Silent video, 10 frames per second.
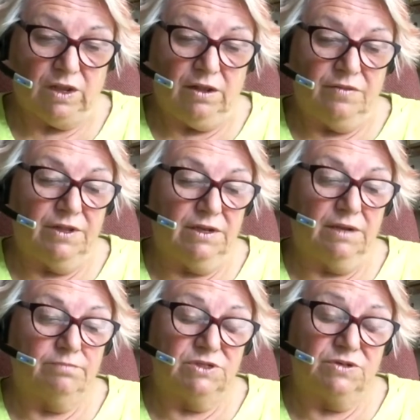
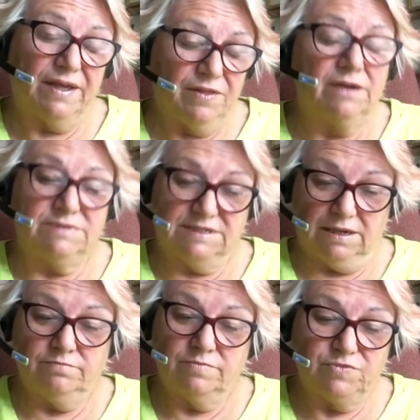You get the lump
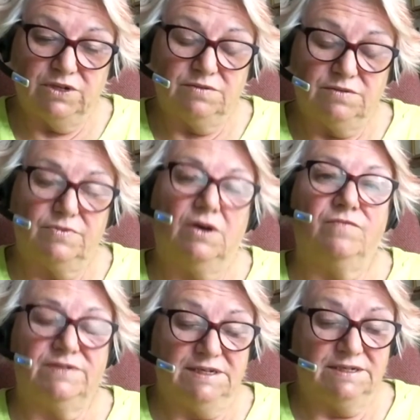sum,
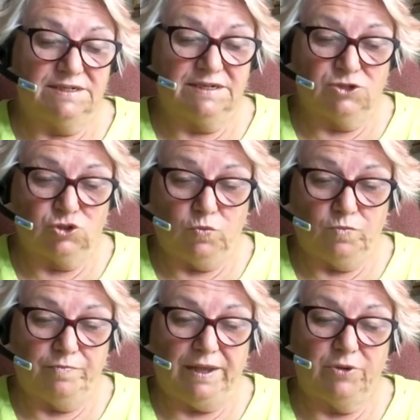obviously, as the initial
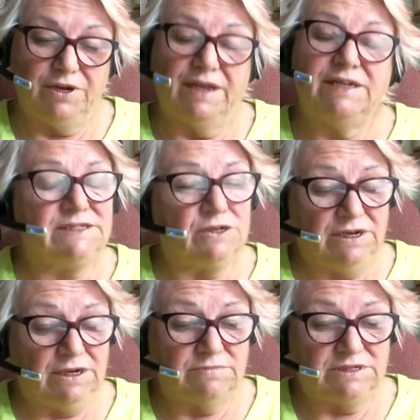payment. It is only
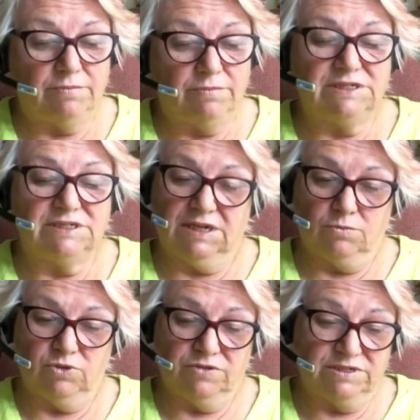lump sum, it doesn't come
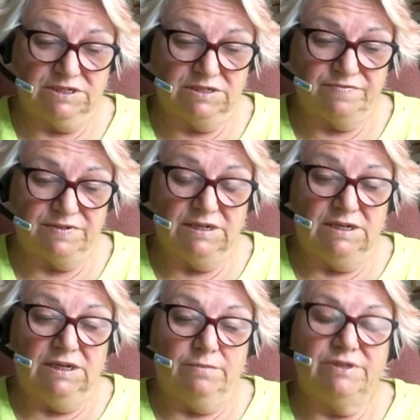with a reserve.
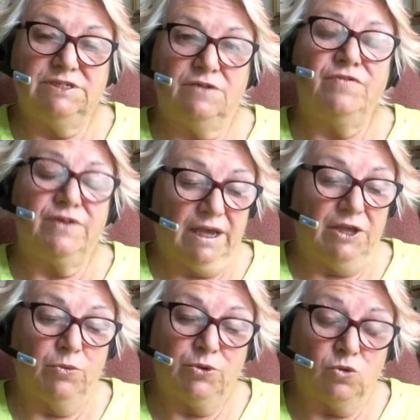But don't forget,
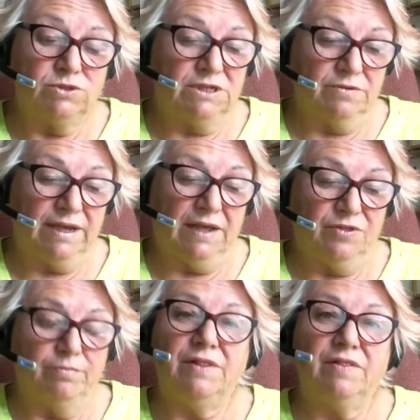you would also get
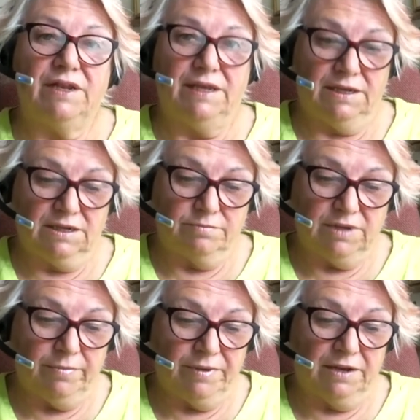the monthly income
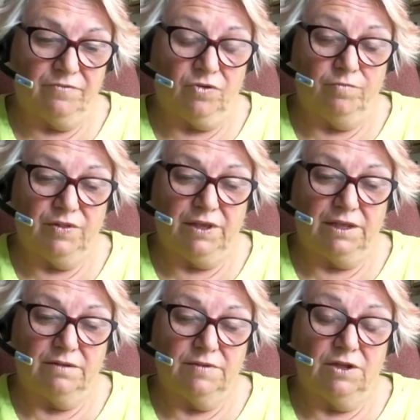coming in from
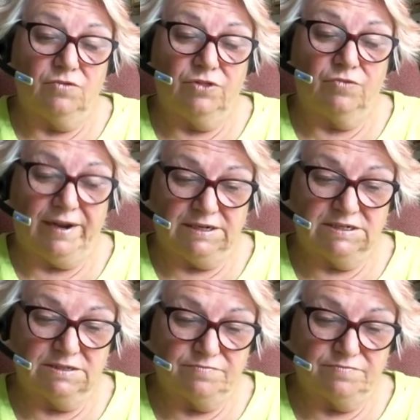the rent.